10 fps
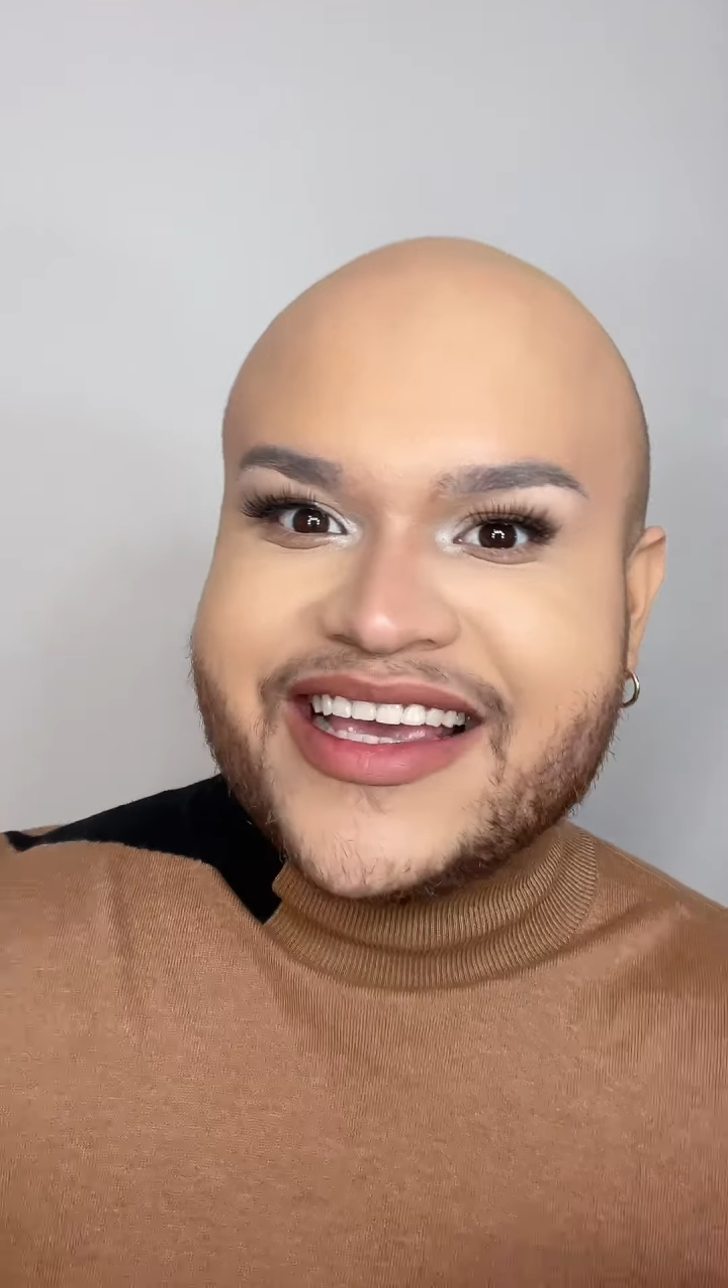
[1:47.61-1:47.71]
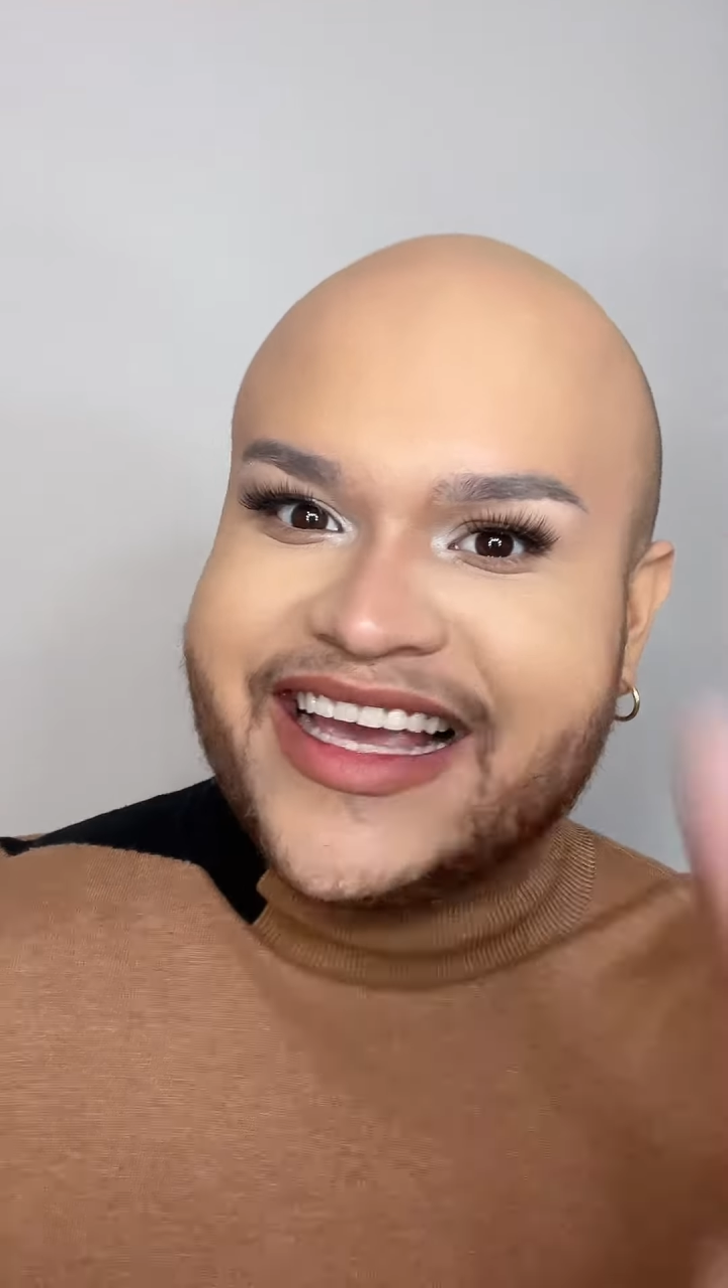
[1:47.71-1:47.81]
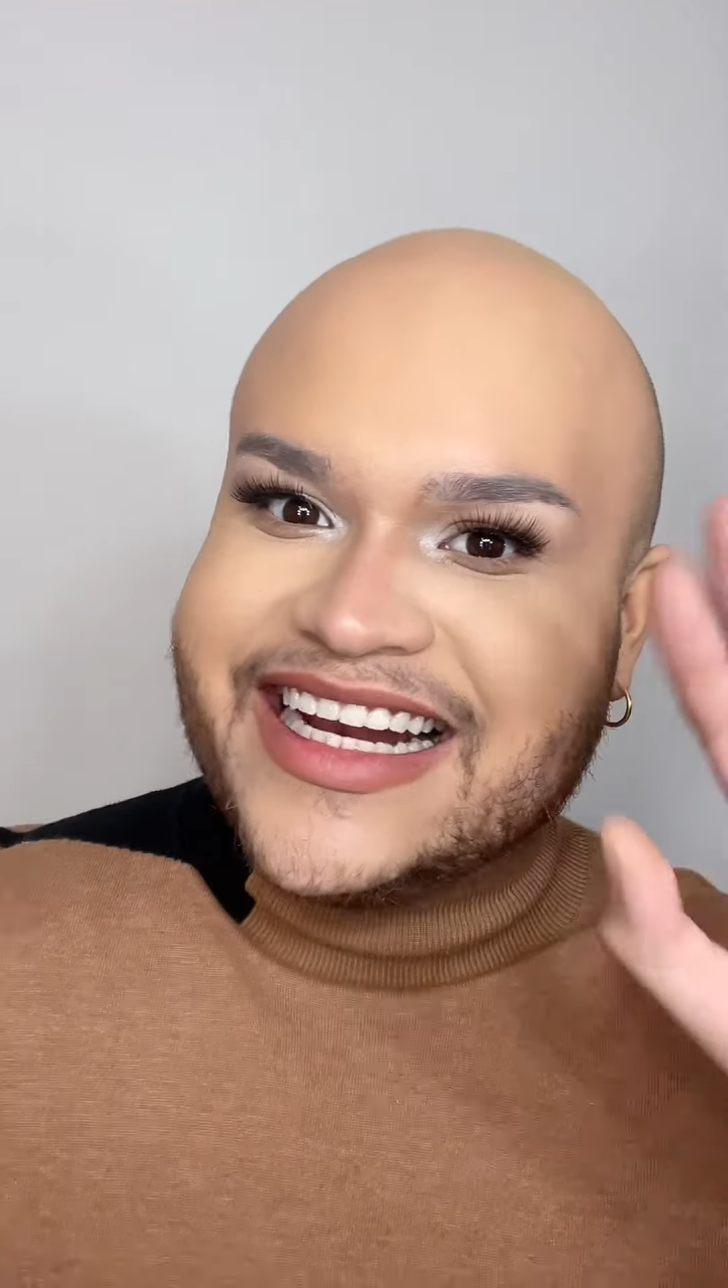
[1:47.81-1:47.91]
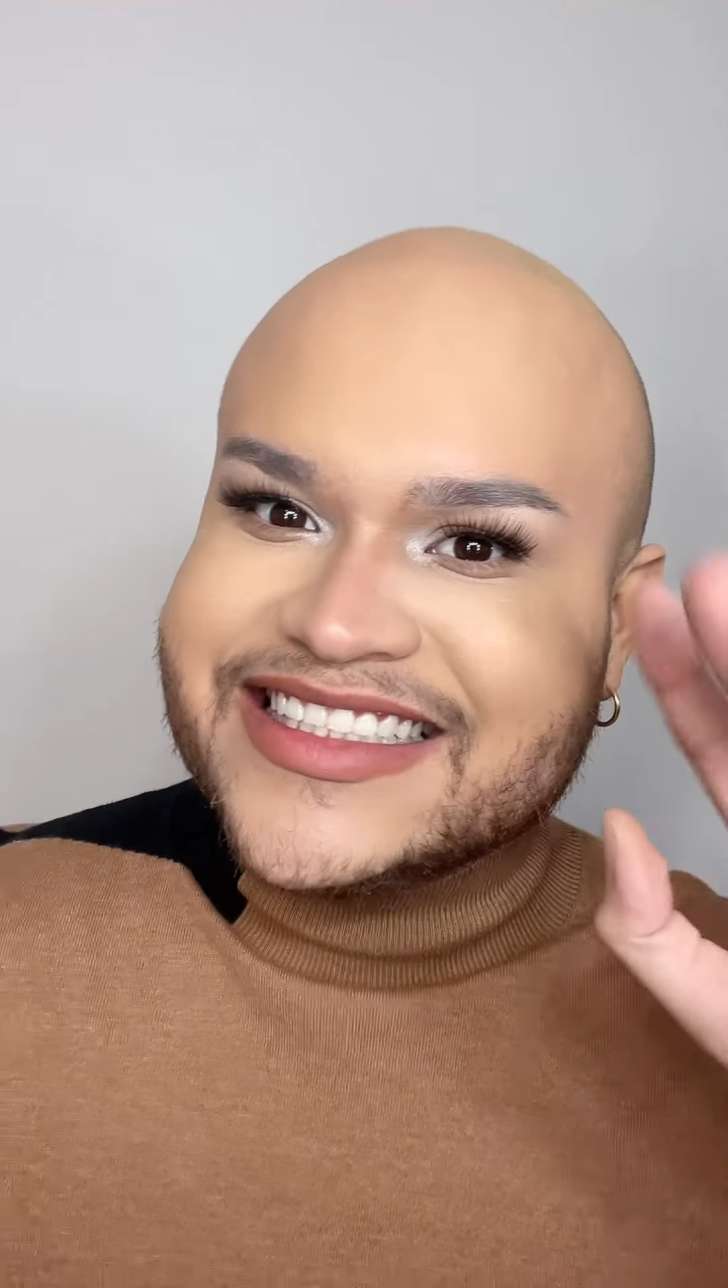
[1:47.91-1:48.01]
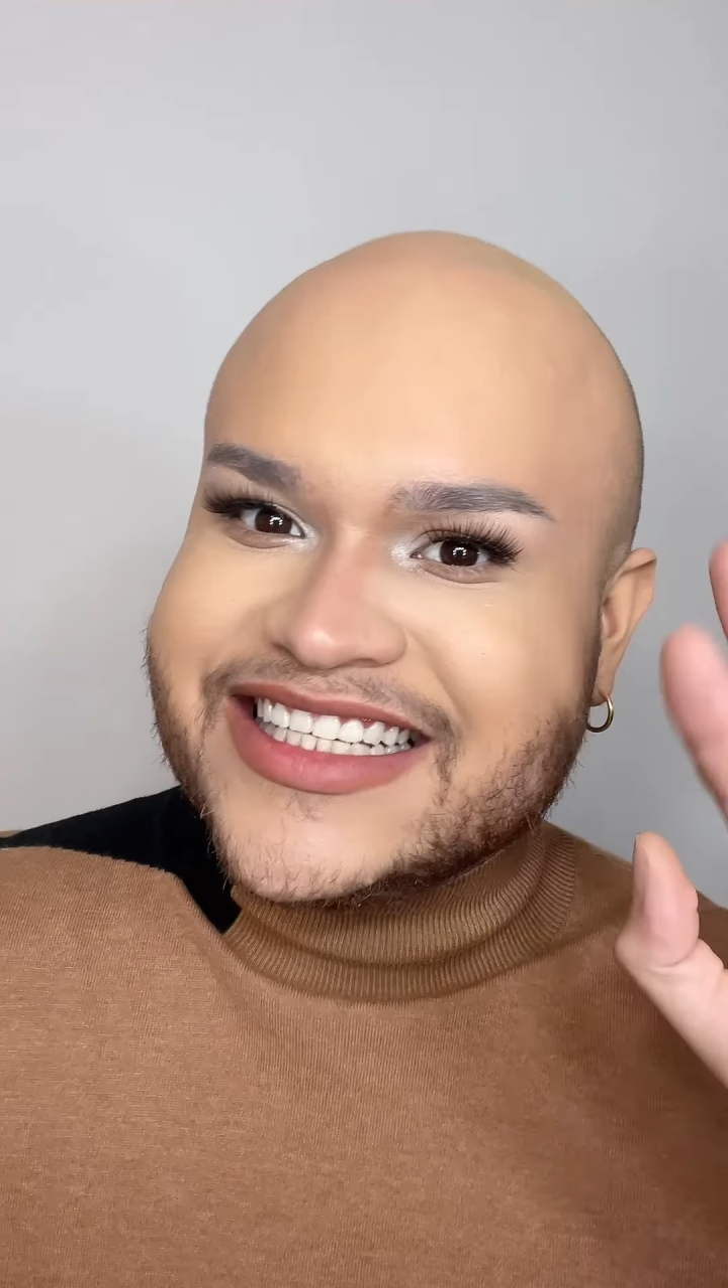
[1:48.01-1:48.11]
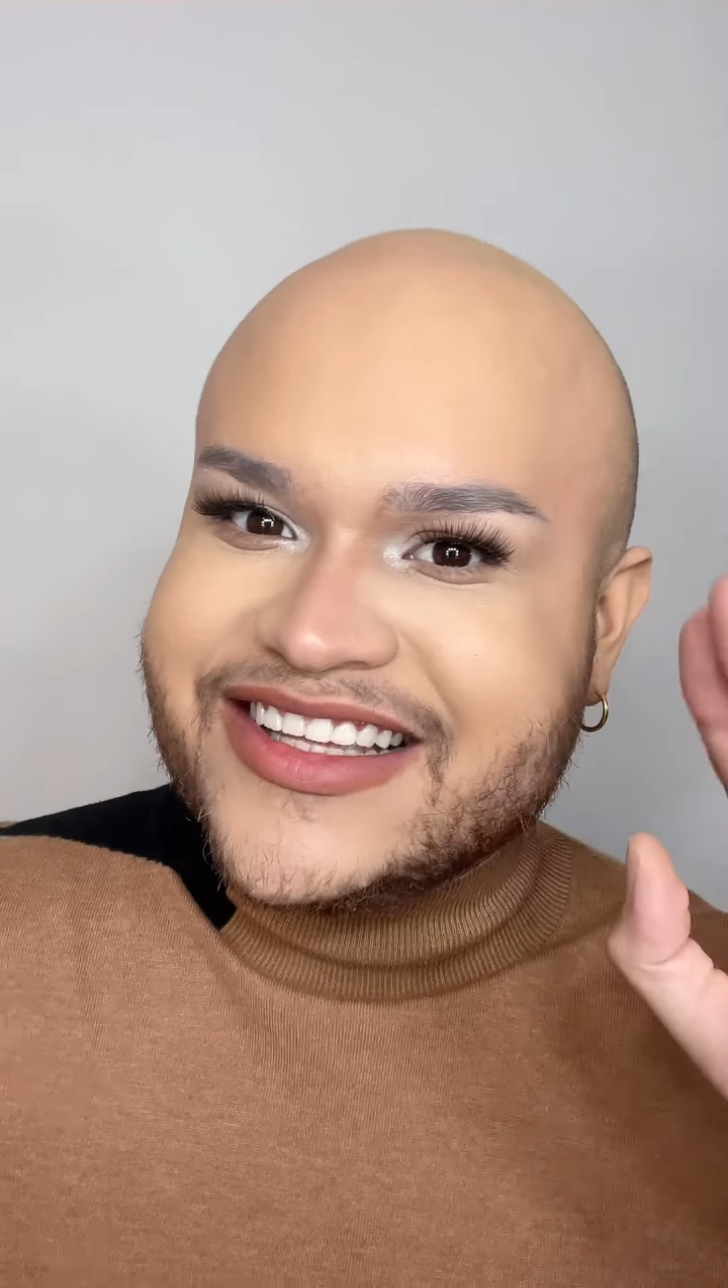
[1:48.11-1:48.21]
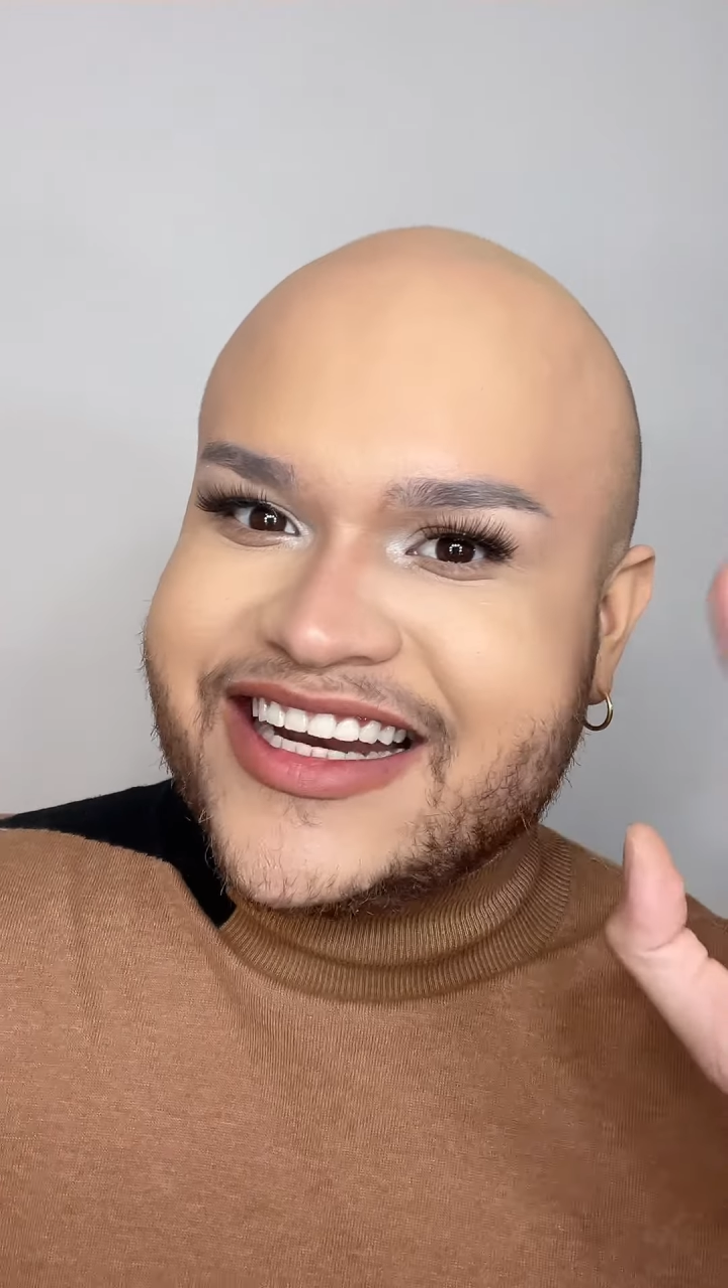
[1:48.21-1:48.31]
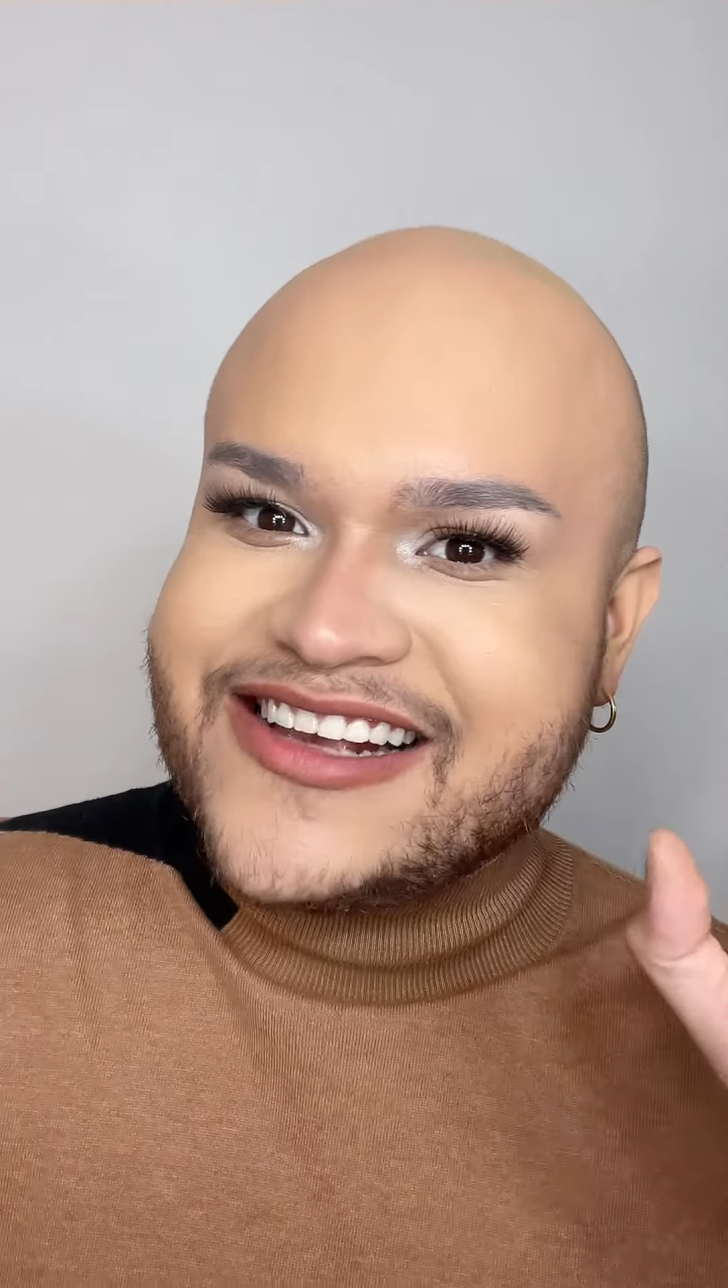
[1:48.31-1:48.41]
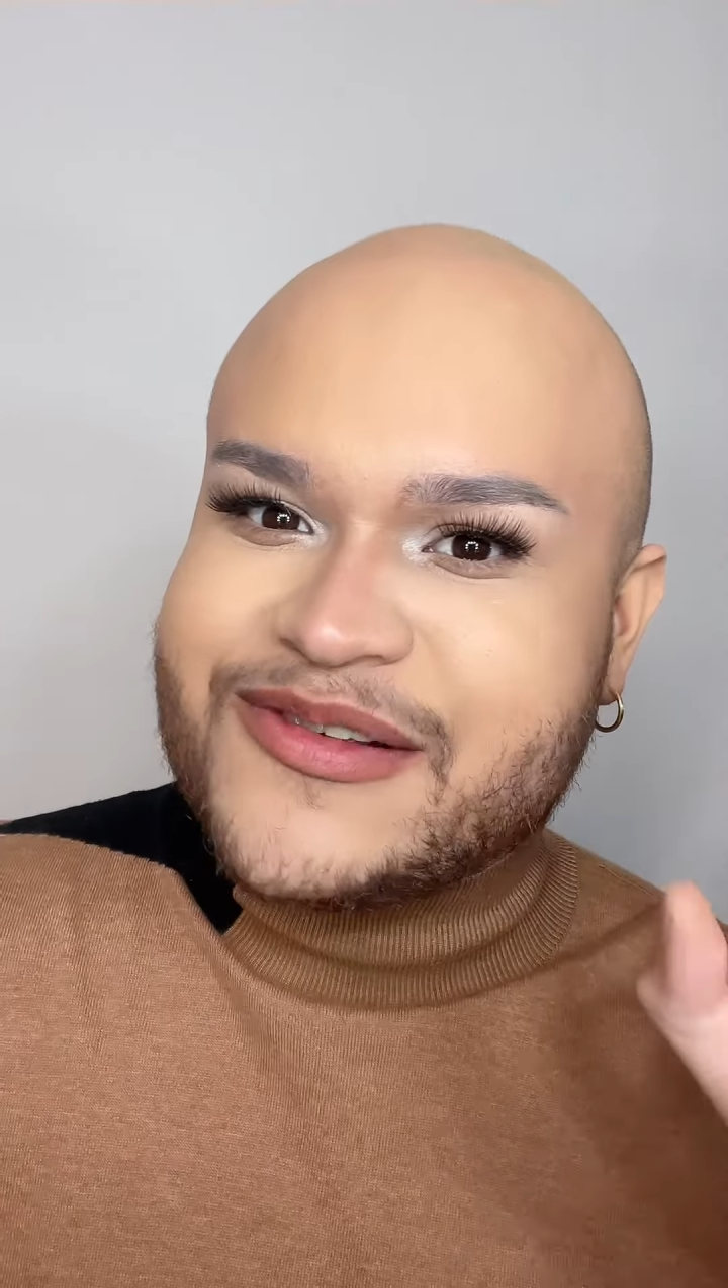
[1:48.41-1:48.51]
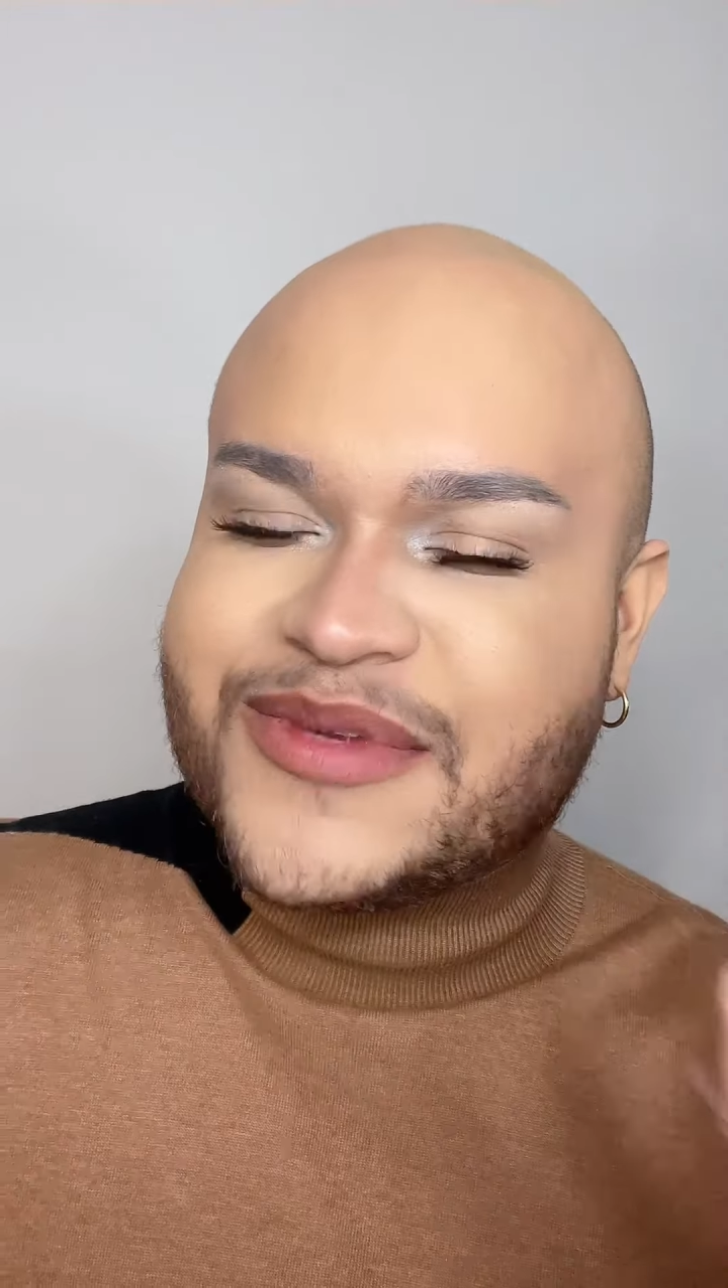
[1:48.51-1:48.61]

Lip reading: And I'll see you in the next one,